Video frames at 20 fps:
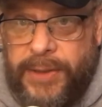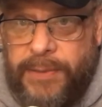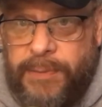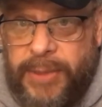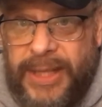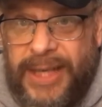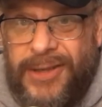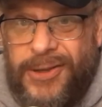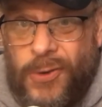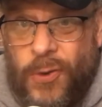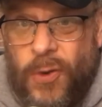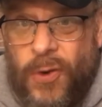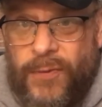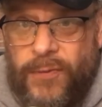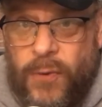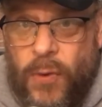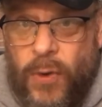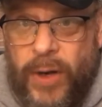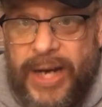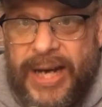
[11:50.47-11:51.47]
But they scored
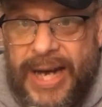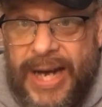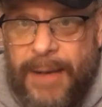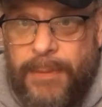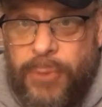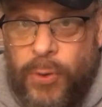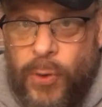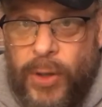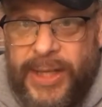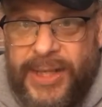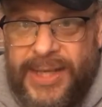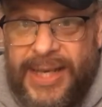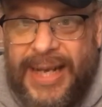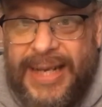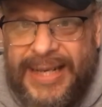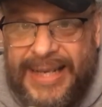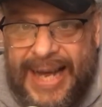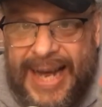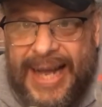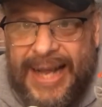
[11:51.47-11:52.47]
49 points
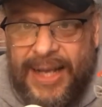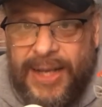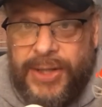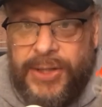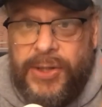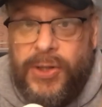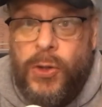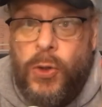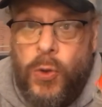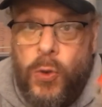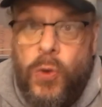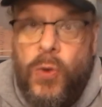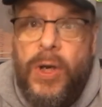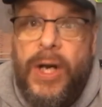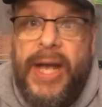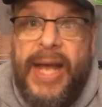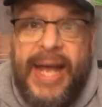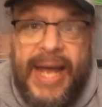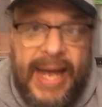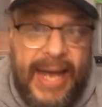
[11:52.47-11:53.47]
on Dallas, who,
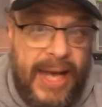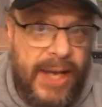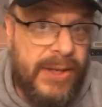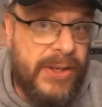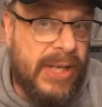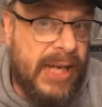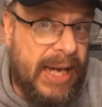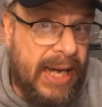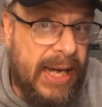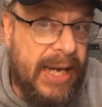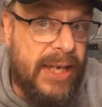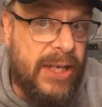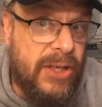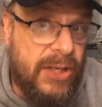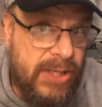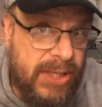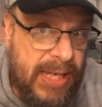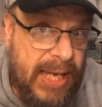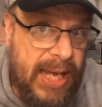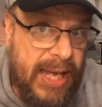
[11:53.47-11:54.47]
as I
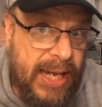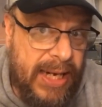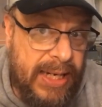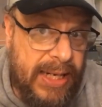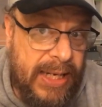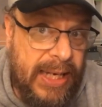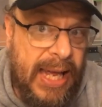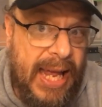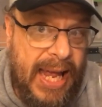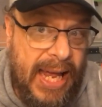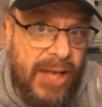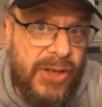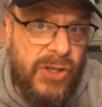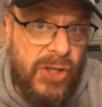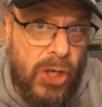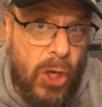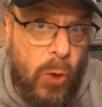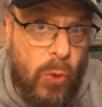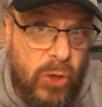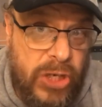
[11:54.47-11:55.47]
said, has
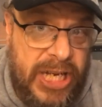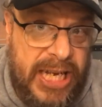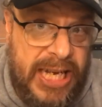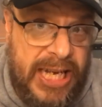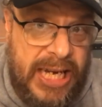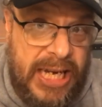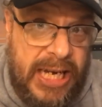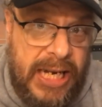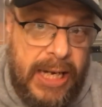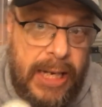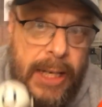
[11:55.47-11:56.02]
no D.